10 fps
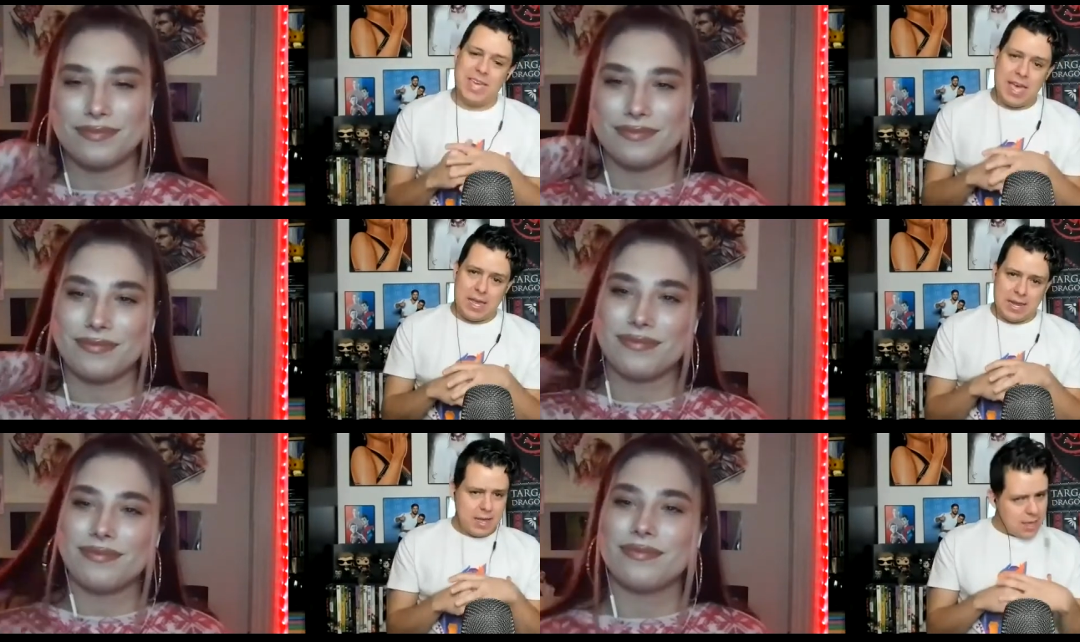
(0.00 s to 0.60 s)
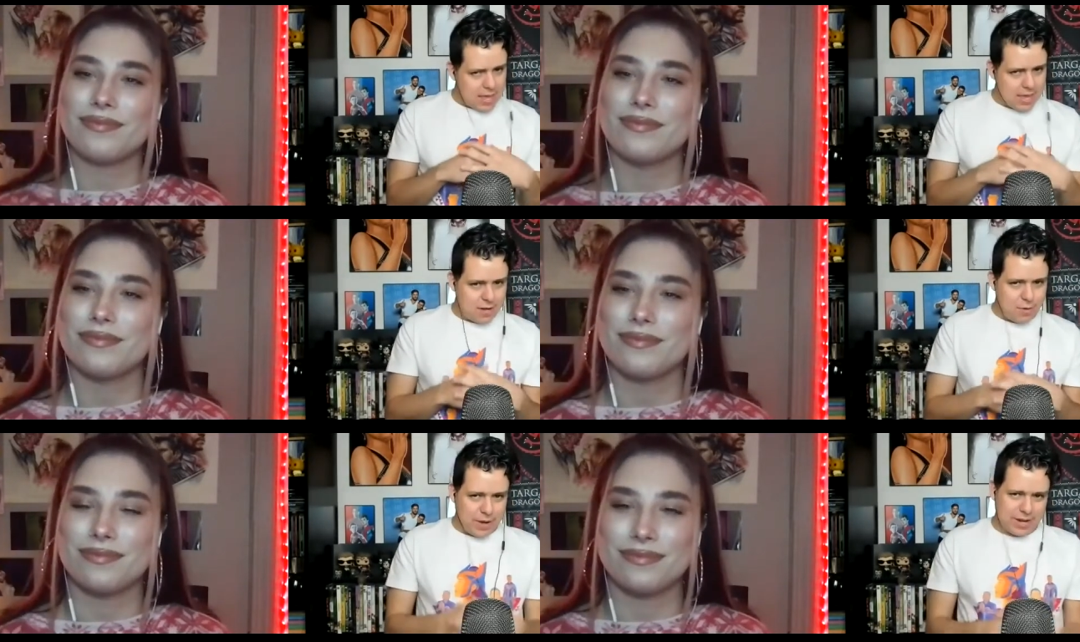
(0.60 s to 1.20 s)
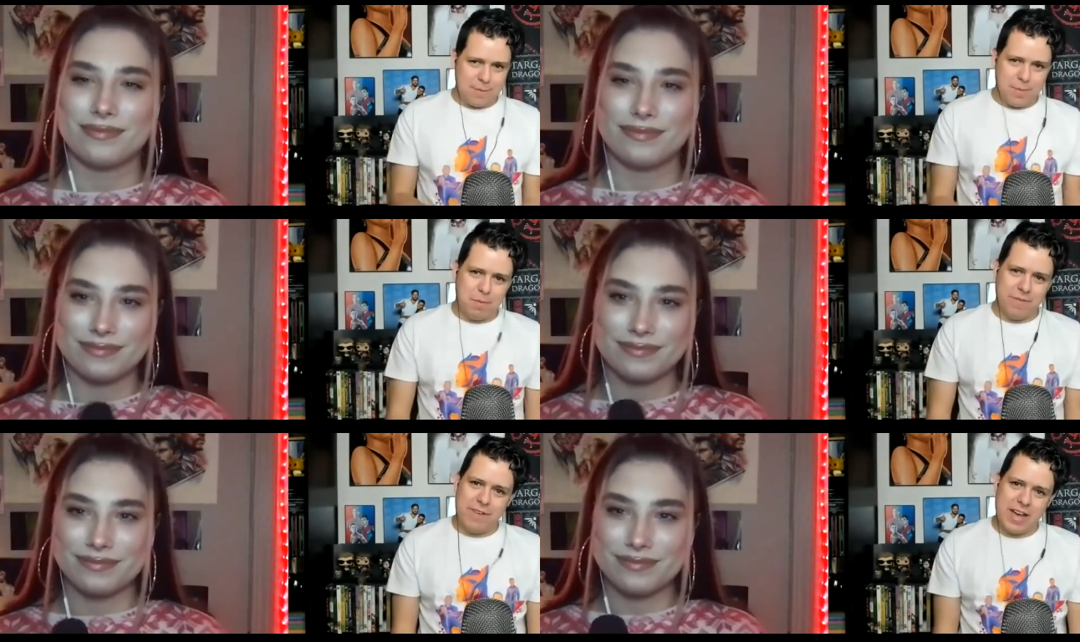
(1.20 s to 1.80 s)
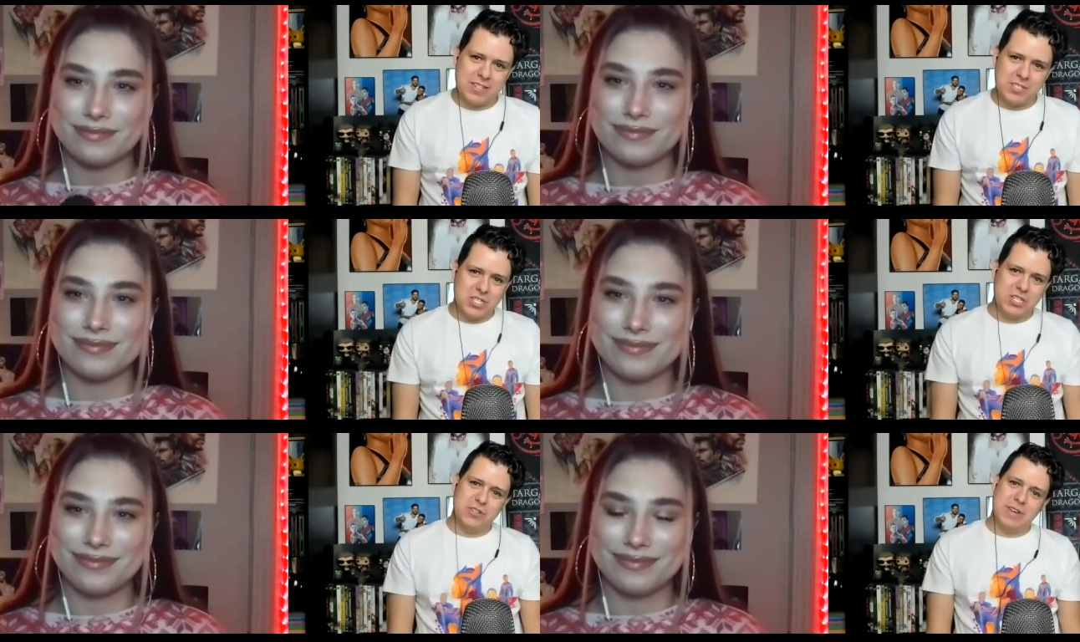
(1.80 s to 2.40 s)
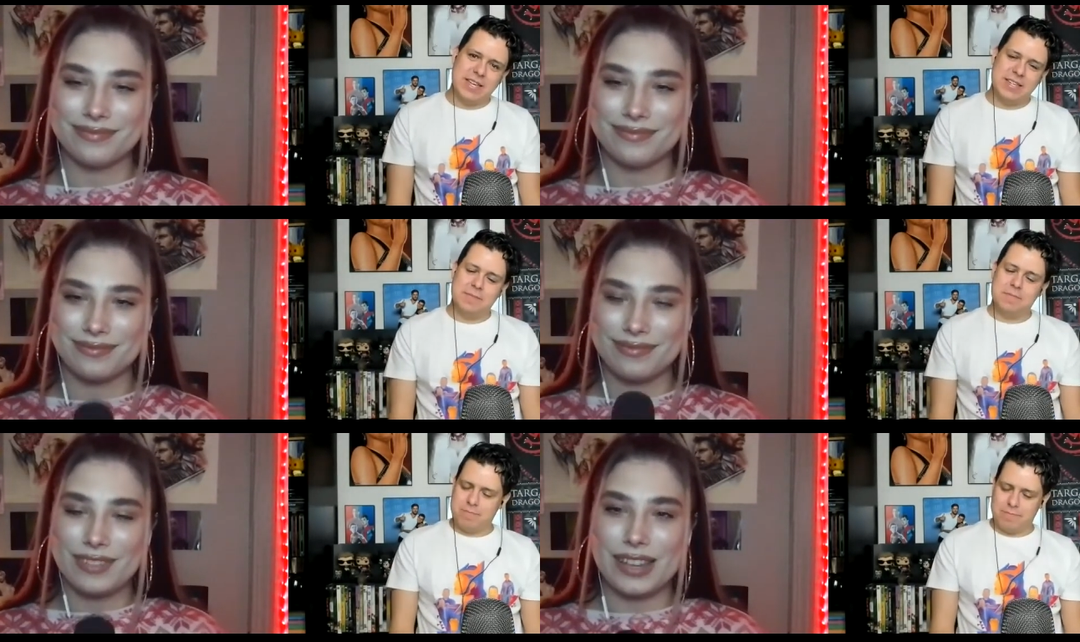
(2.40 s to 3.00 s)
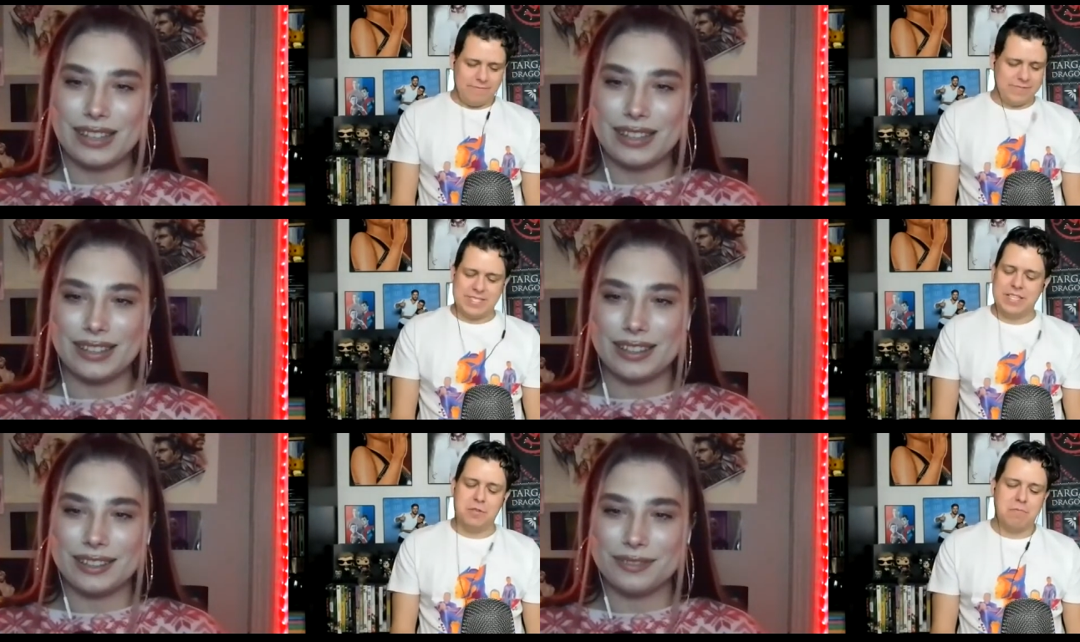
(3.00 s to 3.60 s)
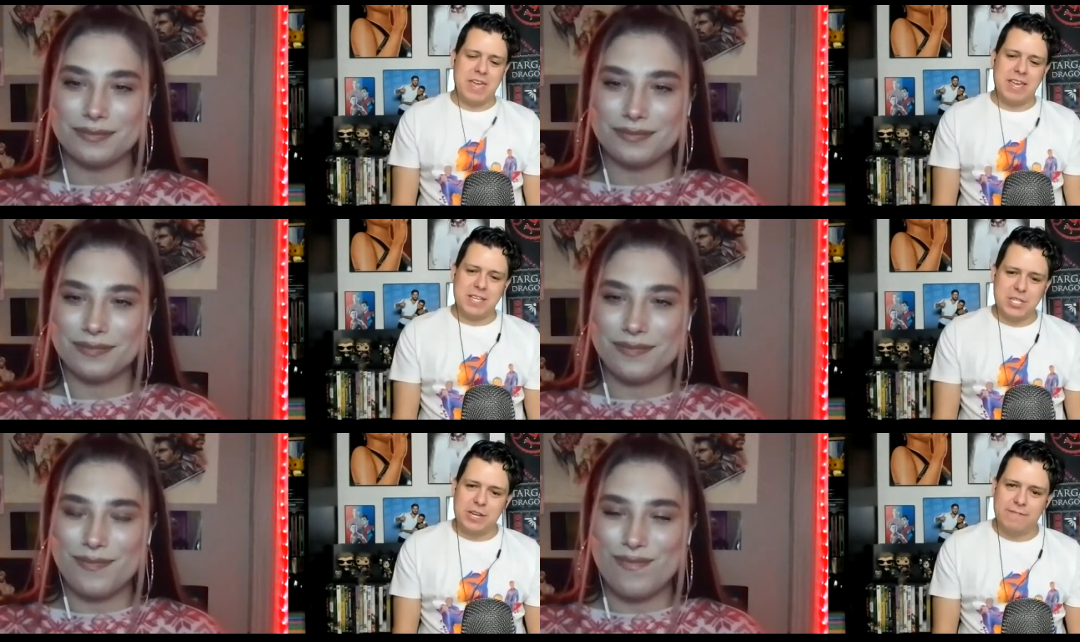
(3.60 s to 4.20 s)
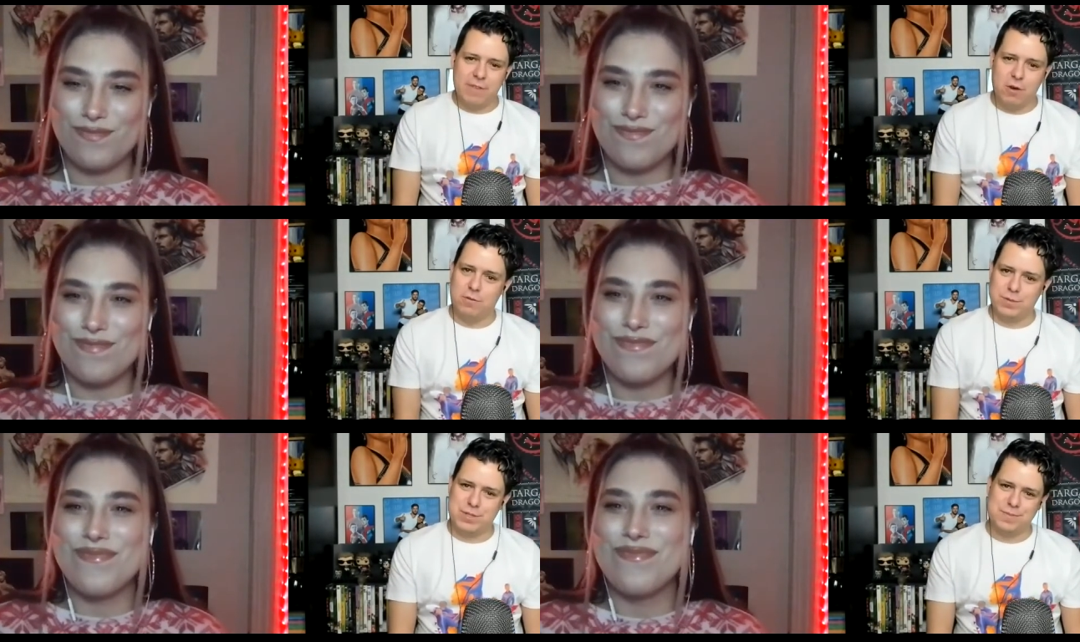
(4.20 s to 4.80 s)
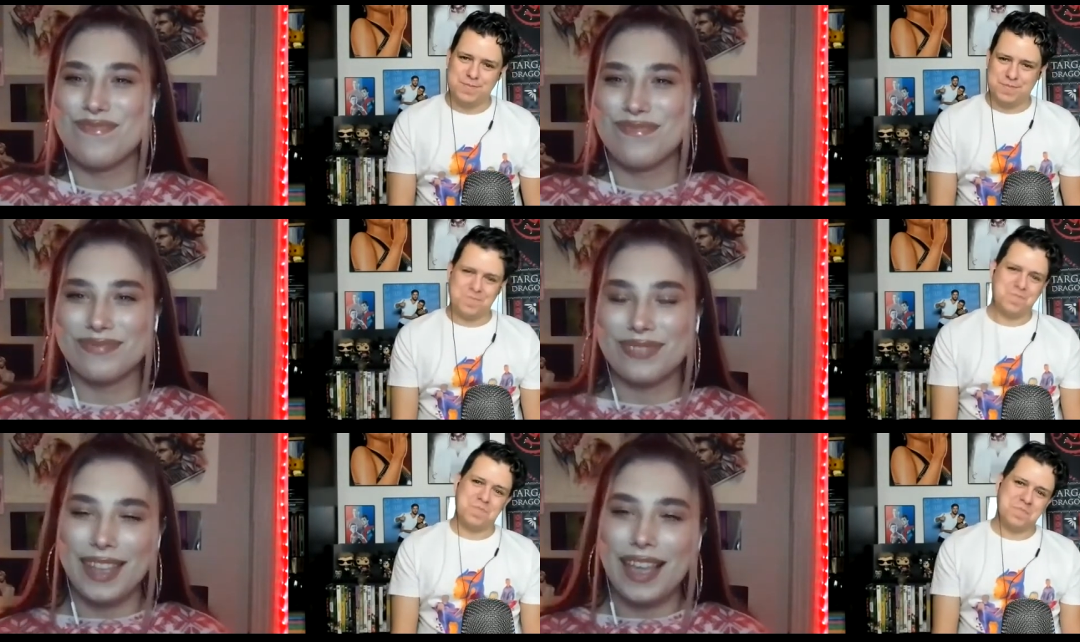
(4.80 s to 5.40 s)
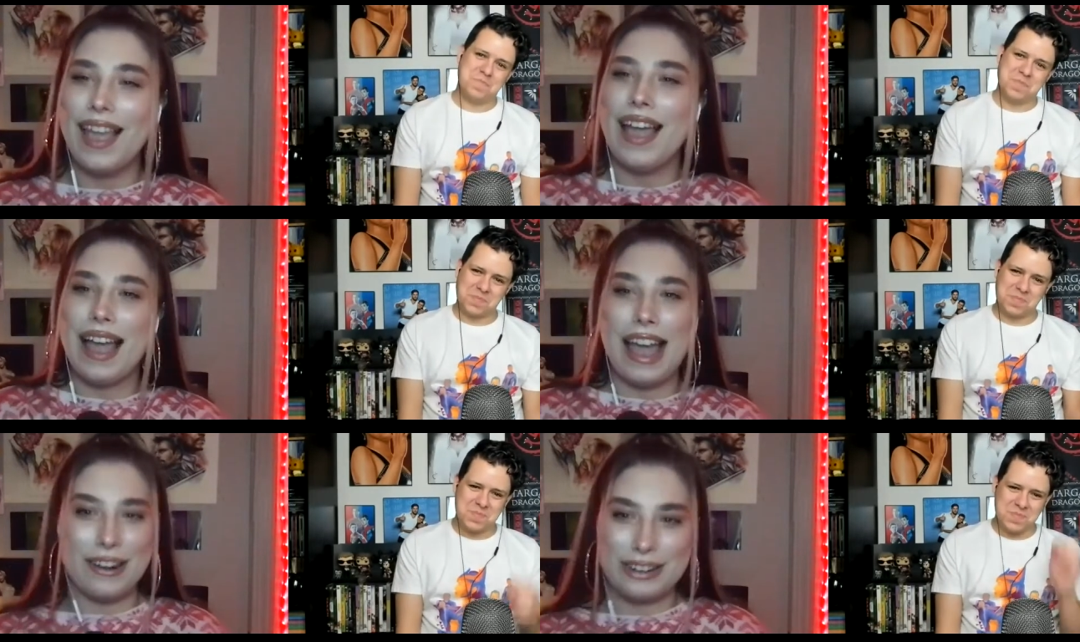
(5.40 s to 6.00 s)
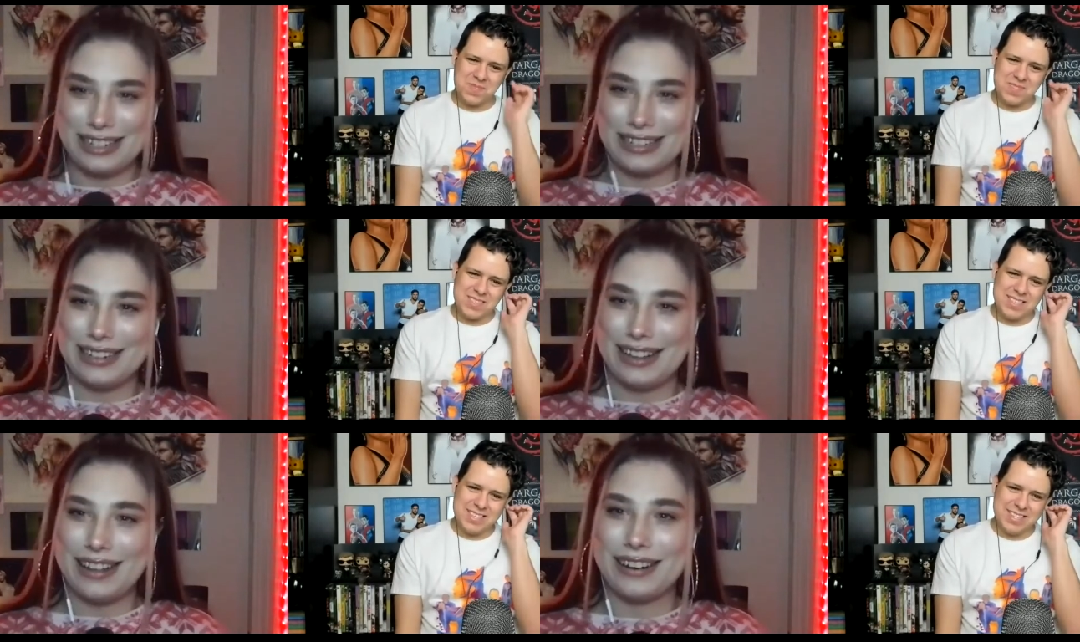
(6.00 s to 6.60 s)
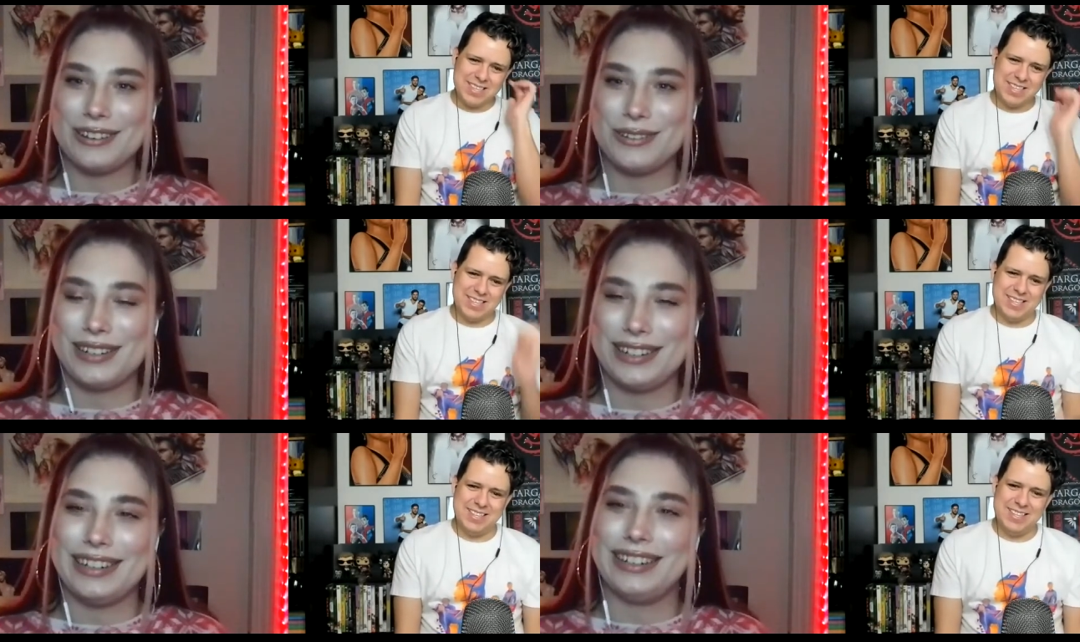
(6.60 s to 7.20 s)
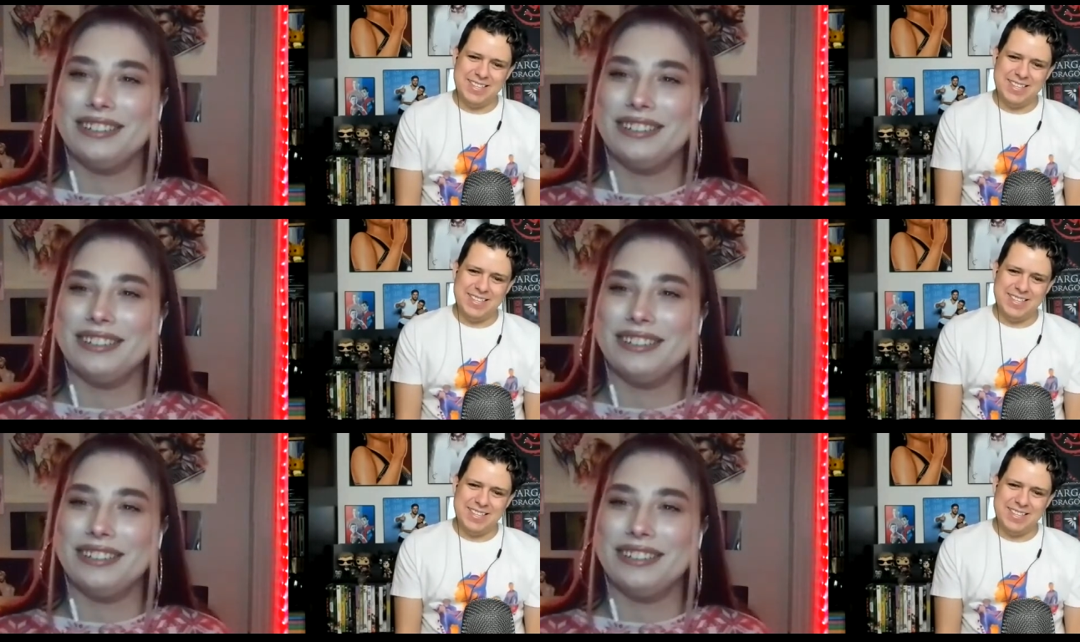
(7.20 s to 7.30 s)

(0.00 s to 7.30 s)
Speaker 1: Hannah. Hannah, where can people find you and see the rage unfold.
Speaker 2: At Rejected Hannah on Twitter.